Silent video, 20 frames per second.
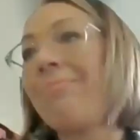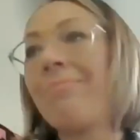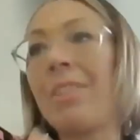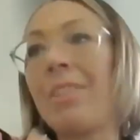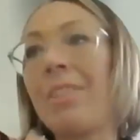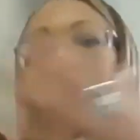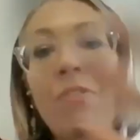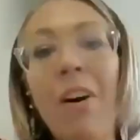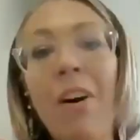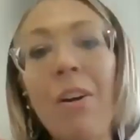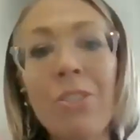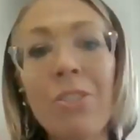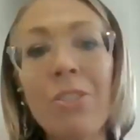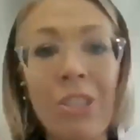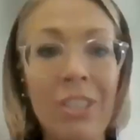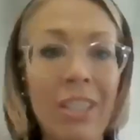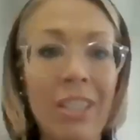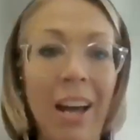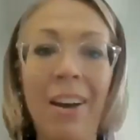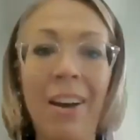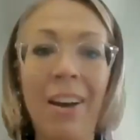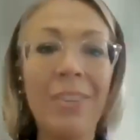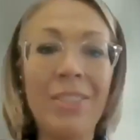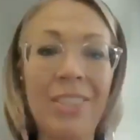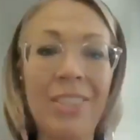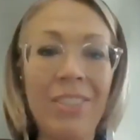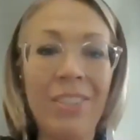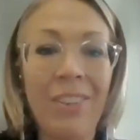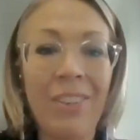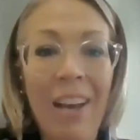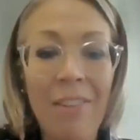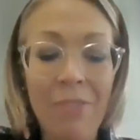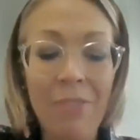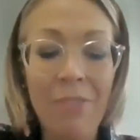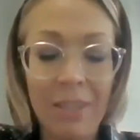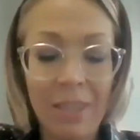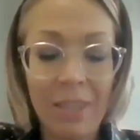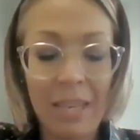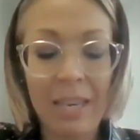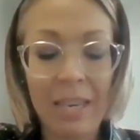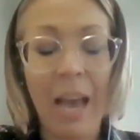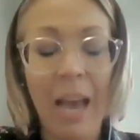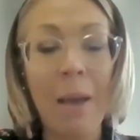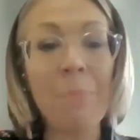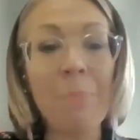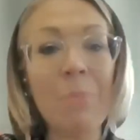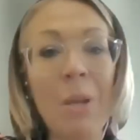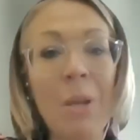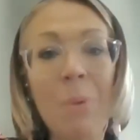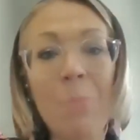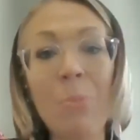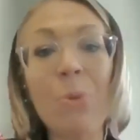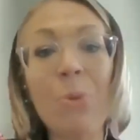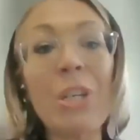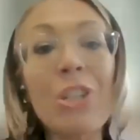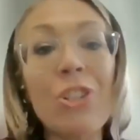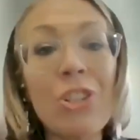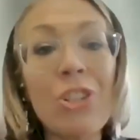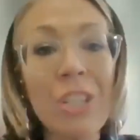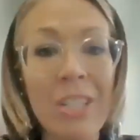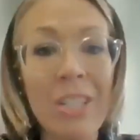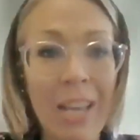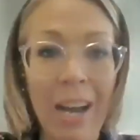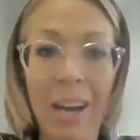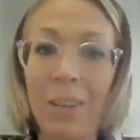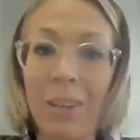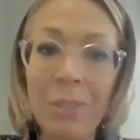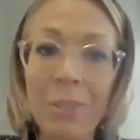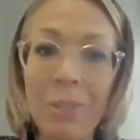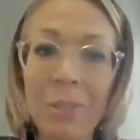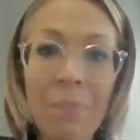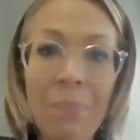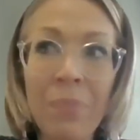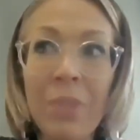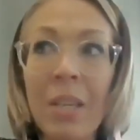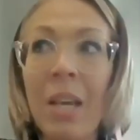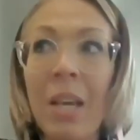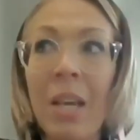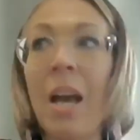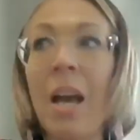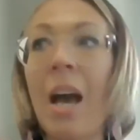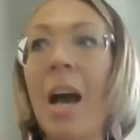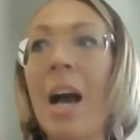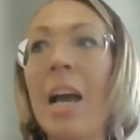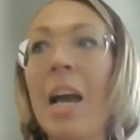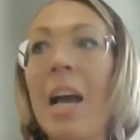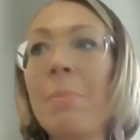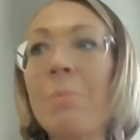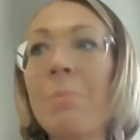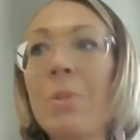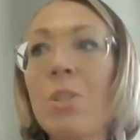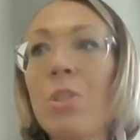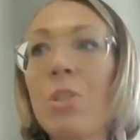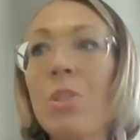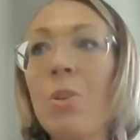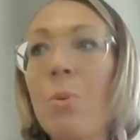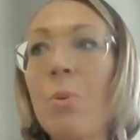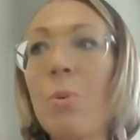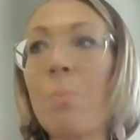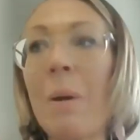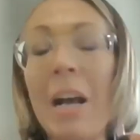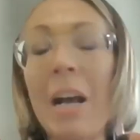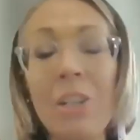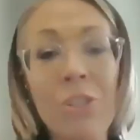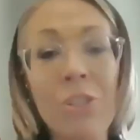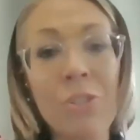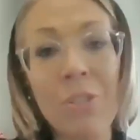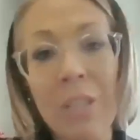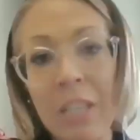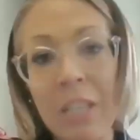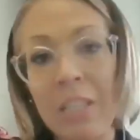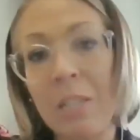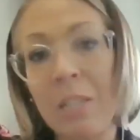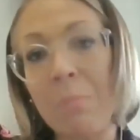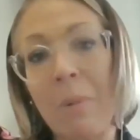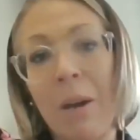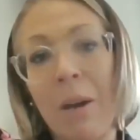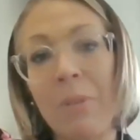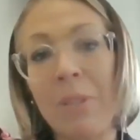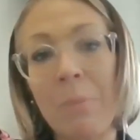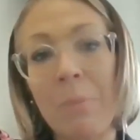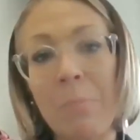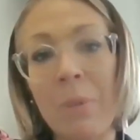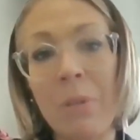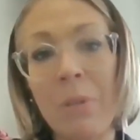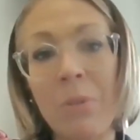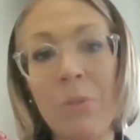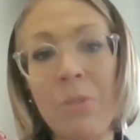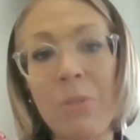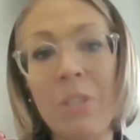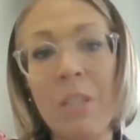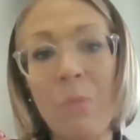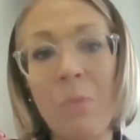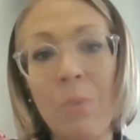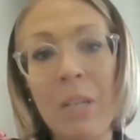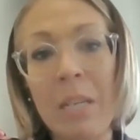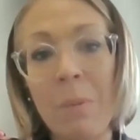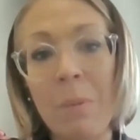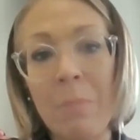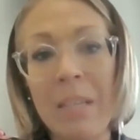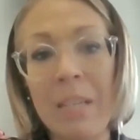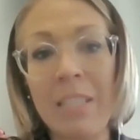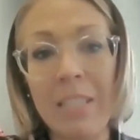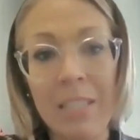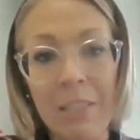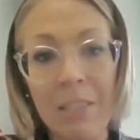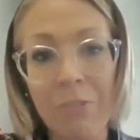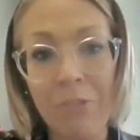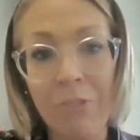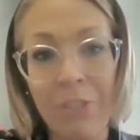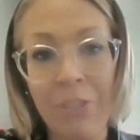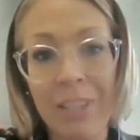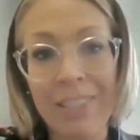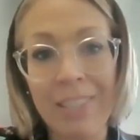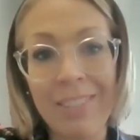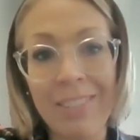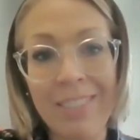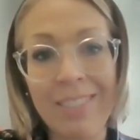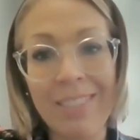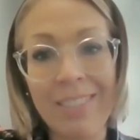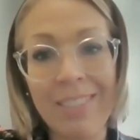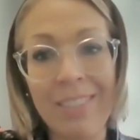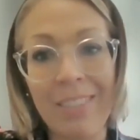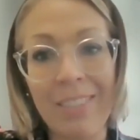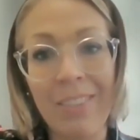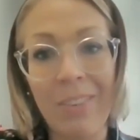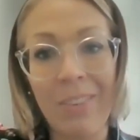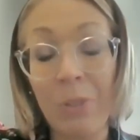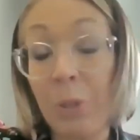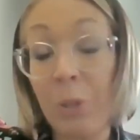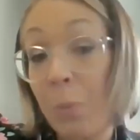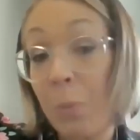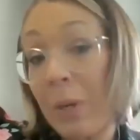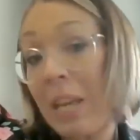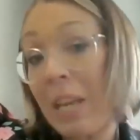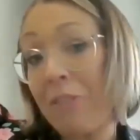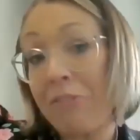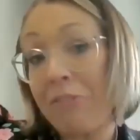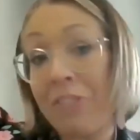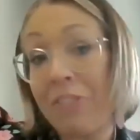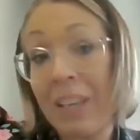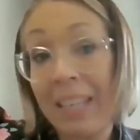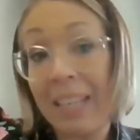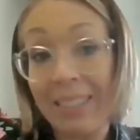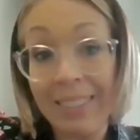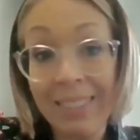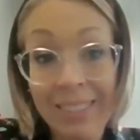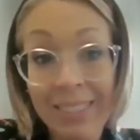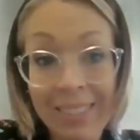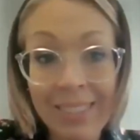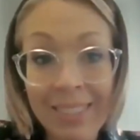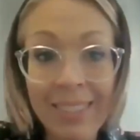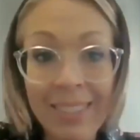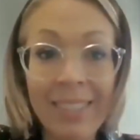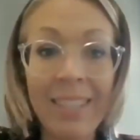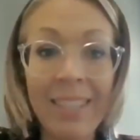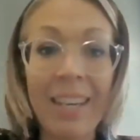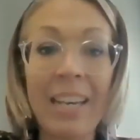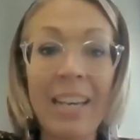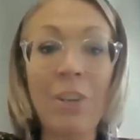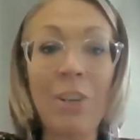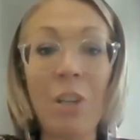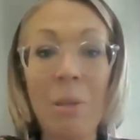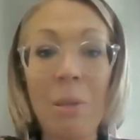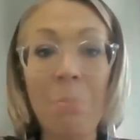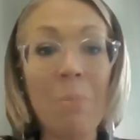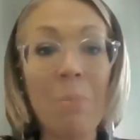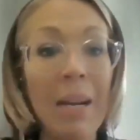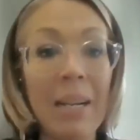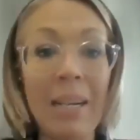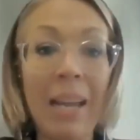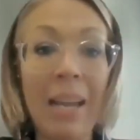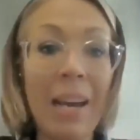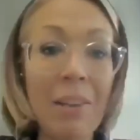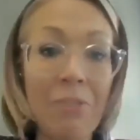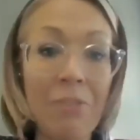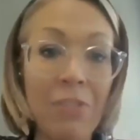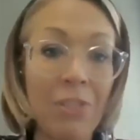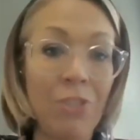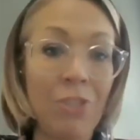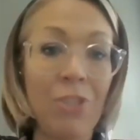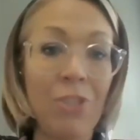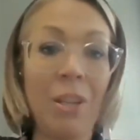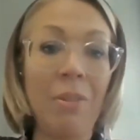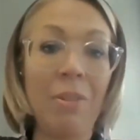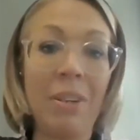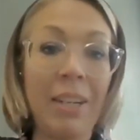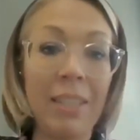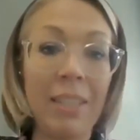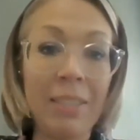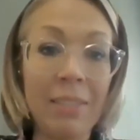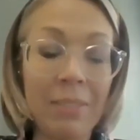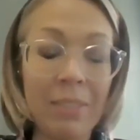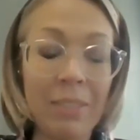divulging now, everything I'm preaching now, I'm so passionate about it because it really made a difference on the way I feel and in my life in general.